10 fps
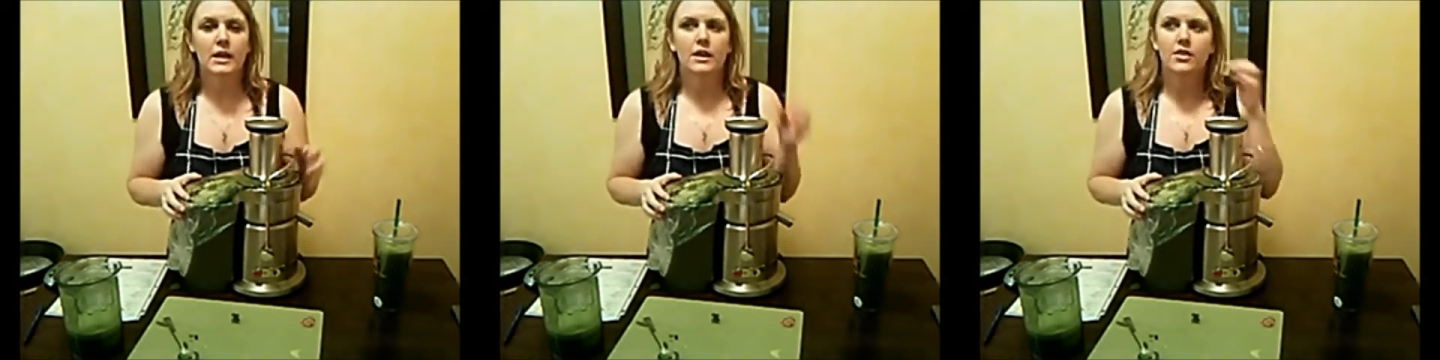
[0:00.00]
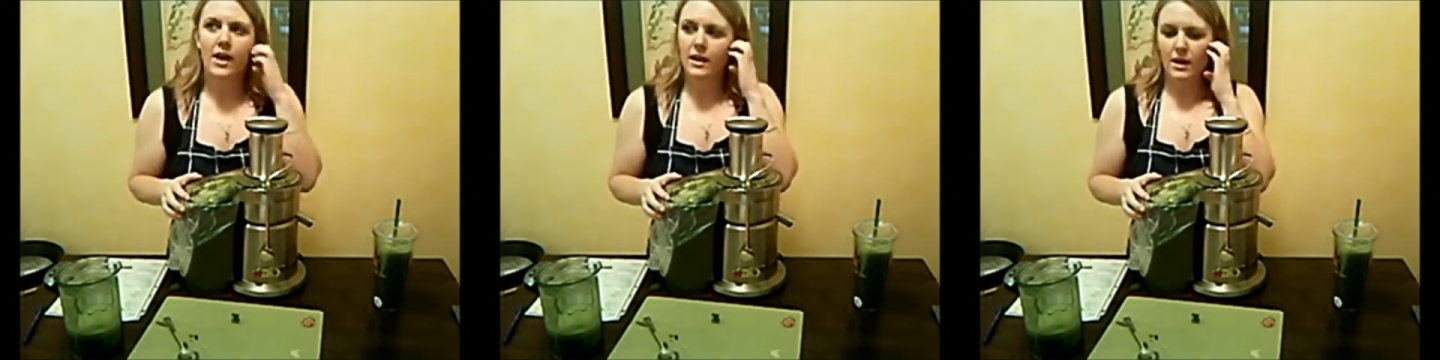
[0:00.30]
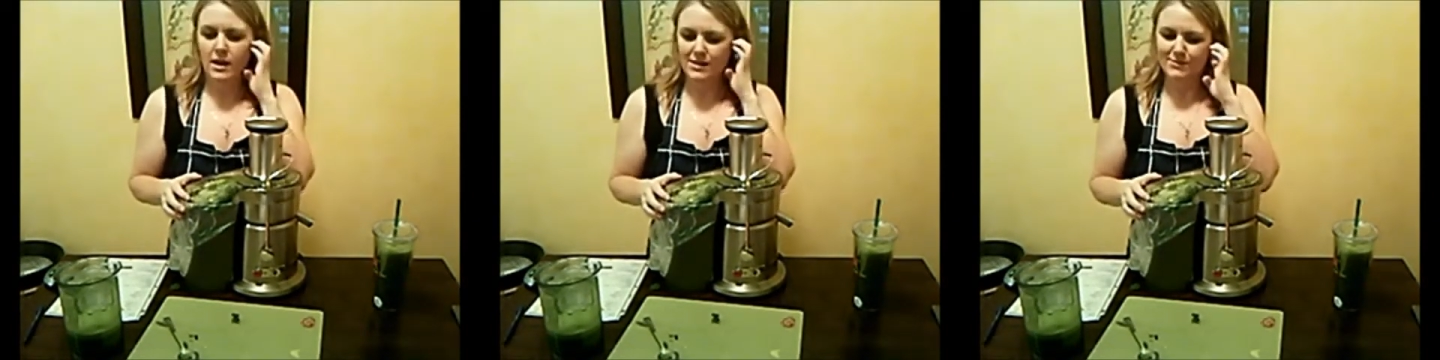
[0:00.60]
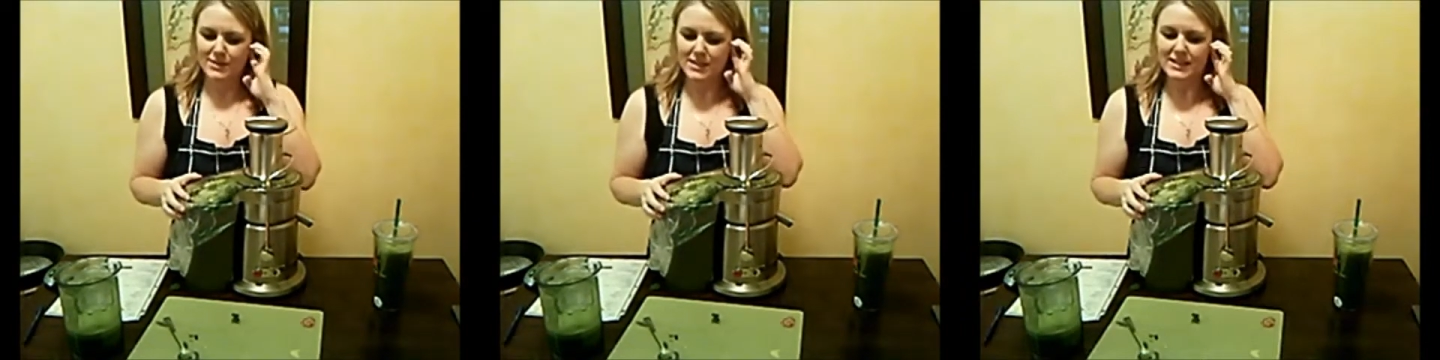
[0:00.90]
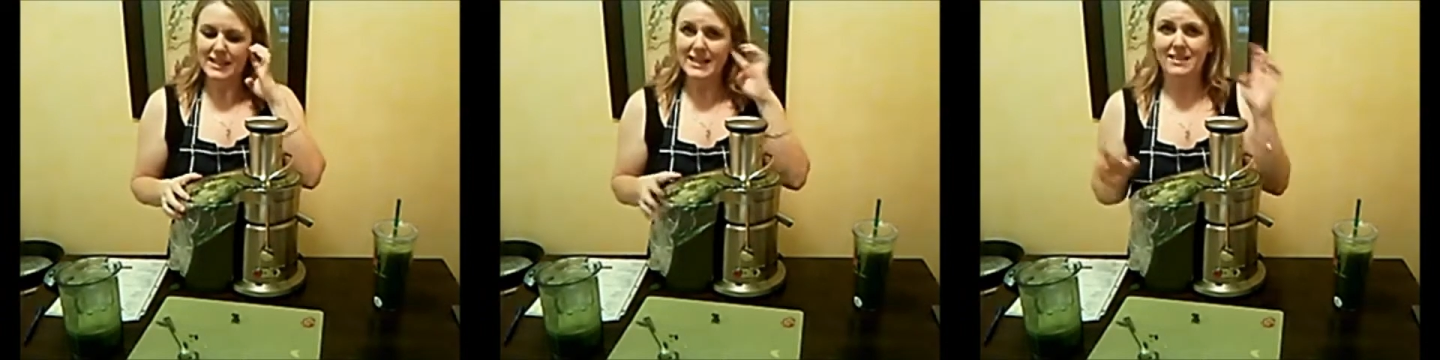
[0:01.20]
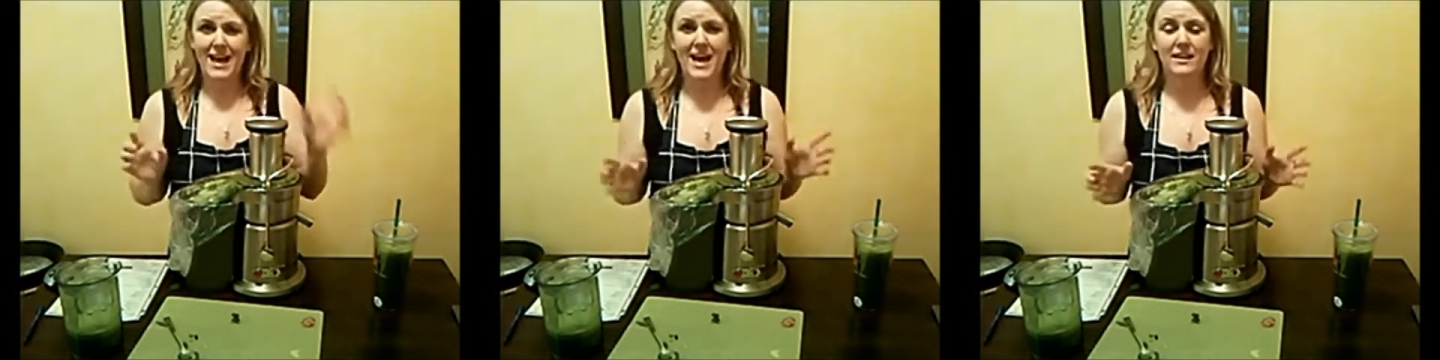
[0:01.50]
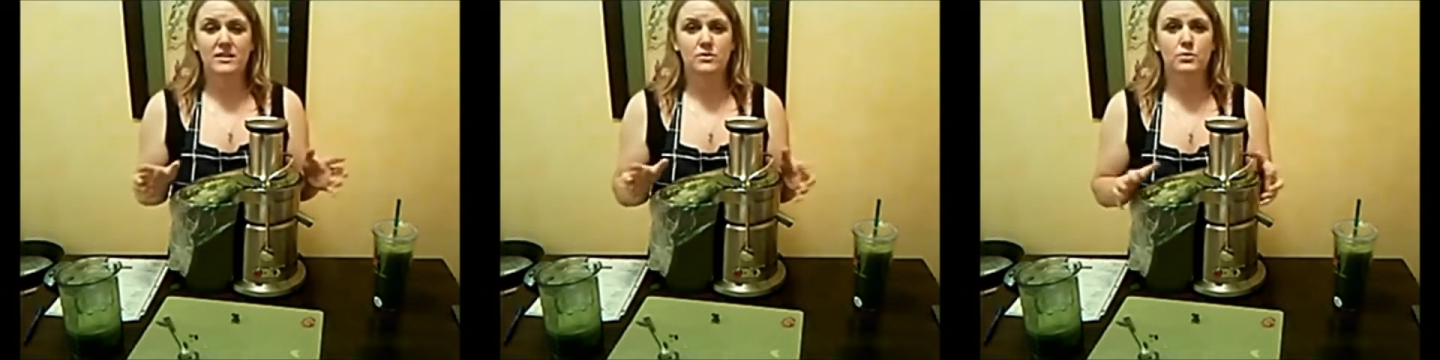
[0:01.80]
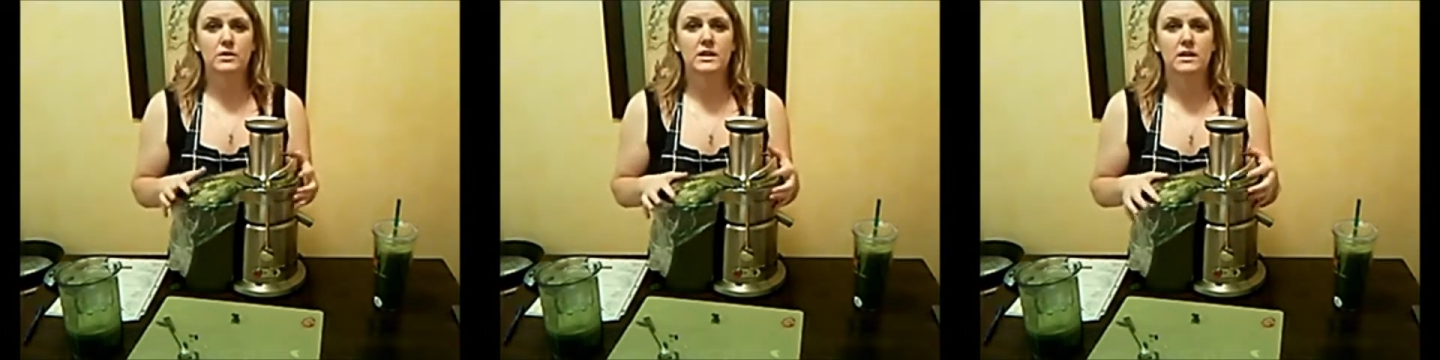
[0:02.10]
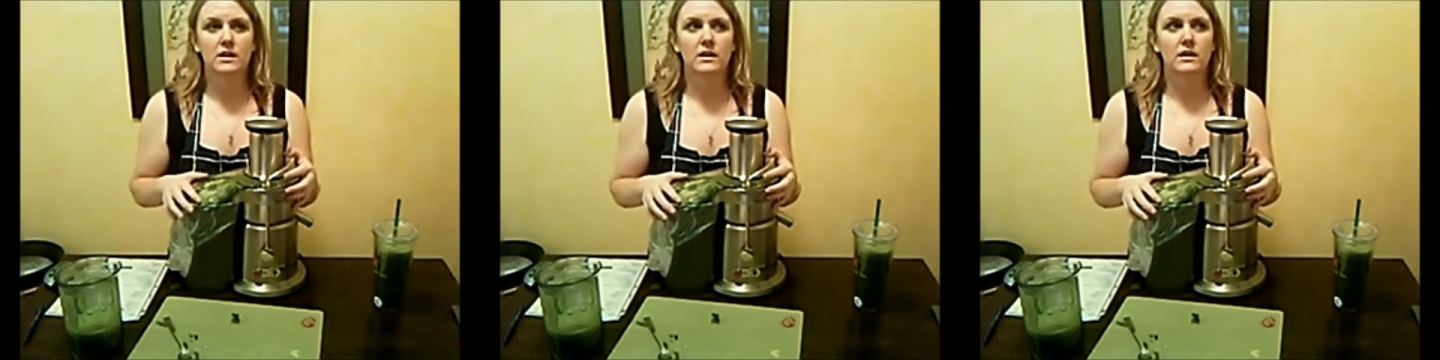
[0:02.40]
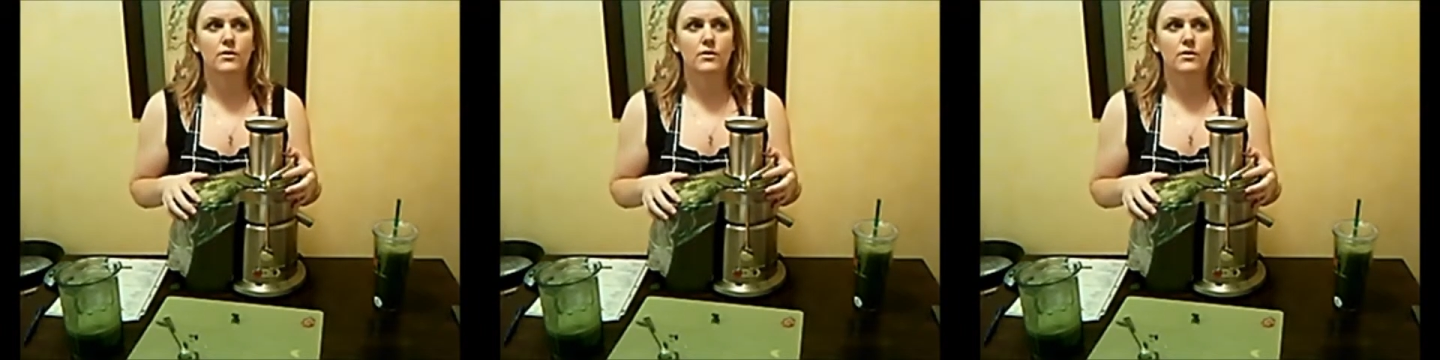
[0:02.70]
that cleaning that is really